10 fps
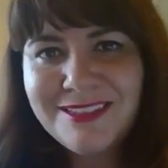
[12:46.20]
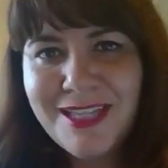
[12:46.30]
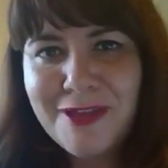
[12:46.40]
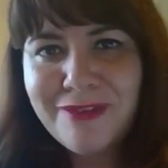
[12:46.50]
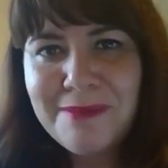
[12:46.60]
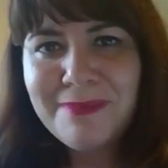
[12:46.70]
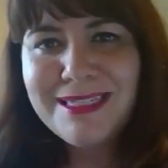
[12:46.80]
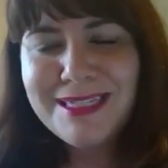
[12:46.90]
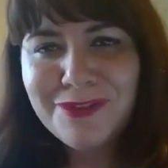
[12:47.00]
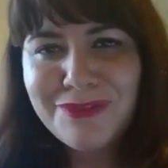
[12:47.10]
I find
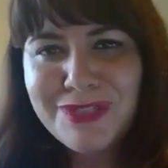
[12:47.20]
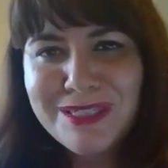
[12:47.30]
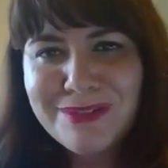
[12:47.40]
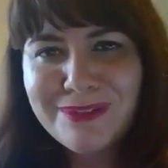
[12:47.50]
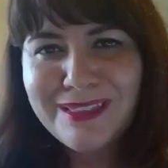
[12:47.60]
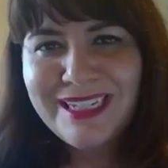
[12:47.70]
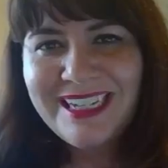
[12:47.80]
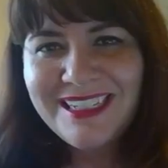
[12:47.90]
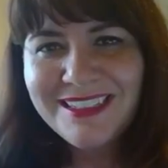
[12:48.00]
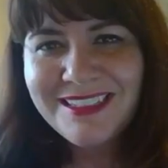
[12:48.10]
myself just
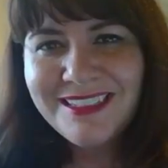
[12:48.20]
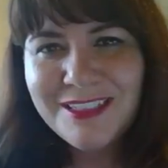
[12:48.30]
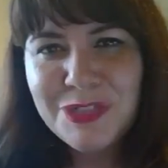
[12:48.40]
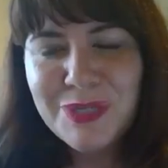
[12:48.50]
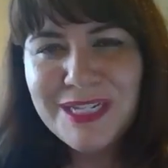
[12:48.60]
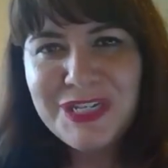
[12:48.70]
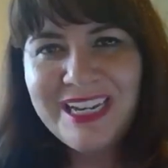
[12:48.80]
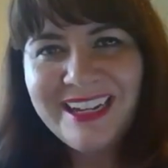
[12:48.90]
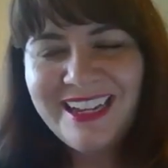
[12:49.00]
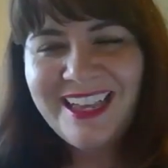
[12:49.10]
really
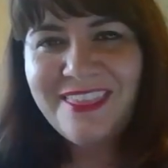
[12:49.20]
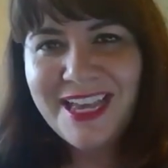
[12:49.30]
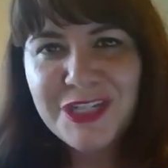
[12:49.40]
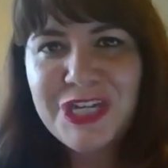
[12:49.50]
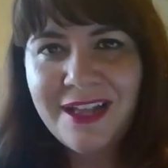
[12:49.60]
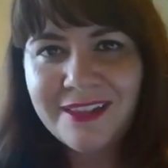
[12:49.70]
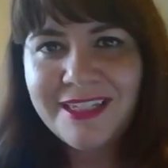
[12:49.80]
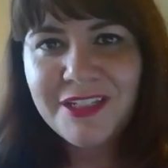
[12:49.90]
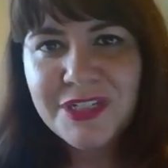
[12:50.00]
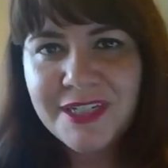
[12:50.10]
stretching in that
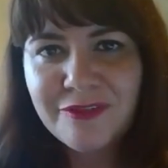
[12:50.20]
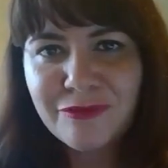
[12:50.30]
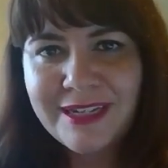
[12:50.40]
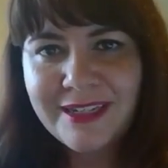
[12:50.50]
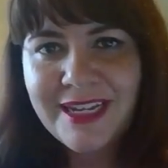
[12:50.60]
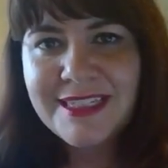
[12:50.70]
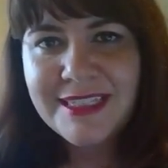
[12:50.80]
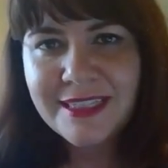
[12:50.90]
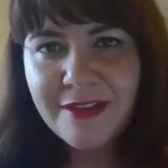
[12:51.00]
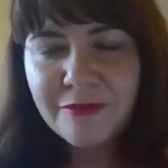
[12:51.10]
challenge of
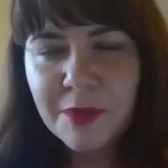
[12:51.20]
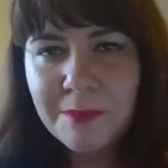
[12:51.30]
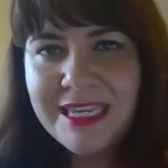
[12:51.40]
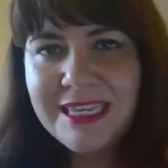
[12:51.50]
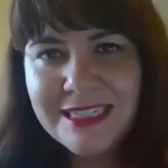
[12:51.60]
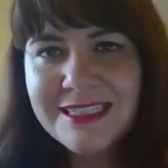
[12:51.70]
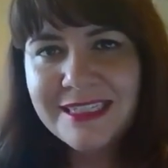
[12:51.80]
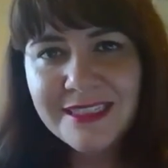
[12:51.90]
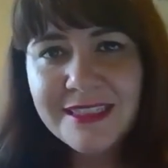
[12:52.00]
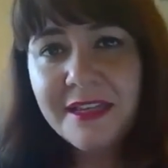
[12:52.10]
recognizing that
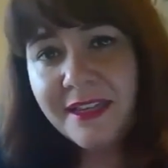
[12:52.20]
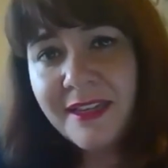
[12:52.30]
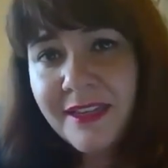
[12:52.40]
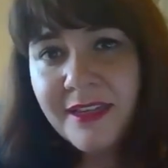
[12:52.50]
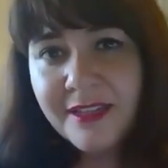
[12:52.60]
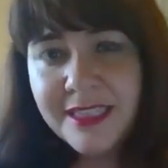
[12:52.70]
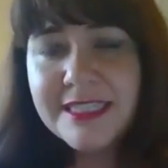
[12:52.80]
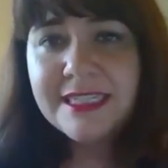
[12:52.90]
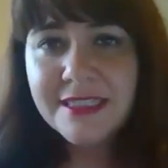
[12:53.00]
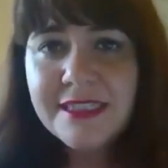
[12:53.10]

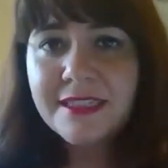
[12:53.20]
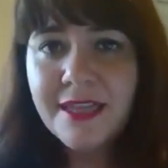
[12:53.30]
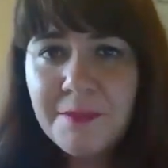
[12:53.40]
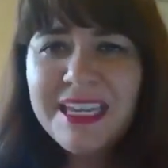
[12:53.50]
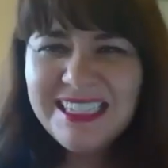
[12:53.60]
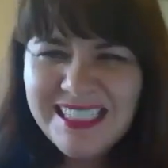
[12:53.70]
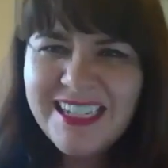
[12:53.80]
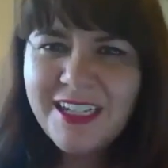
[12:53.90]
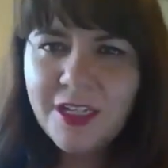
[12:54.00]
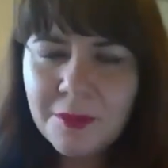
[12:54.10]
this is a big
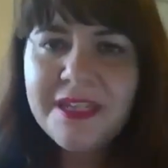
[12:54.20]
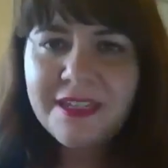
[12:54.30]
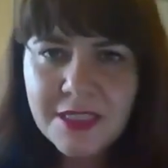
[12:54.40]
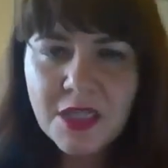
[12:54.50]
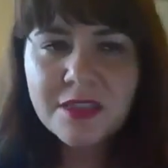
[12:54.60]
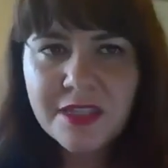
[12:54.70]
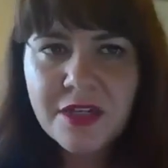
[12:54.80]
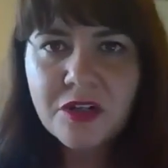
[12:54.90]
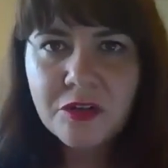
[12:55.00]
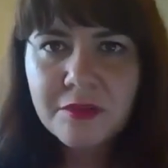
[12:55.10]
deal, but it's
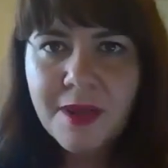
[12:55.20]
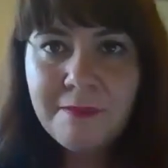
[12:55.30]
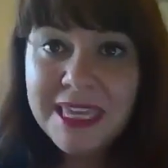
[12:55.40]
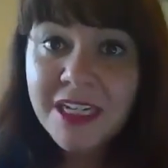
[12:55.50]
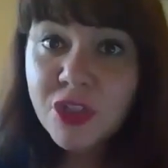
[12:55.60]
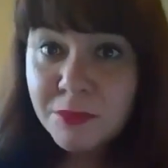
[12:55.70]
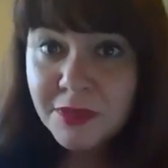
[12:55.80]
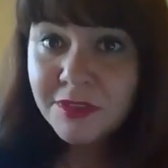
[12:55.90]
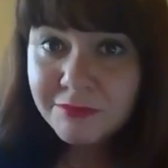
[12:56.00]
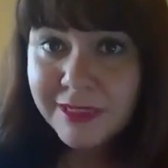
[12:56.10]
also a
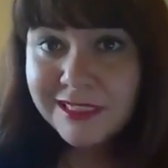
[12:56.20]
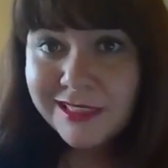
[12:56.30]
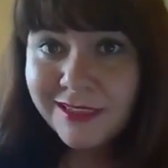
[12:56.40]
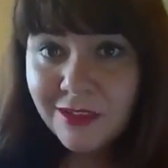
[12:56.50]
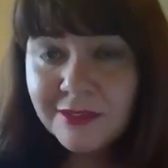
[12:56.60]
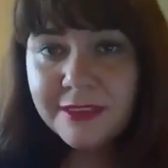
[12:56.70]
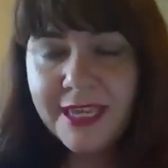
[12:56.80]
manageable big deal.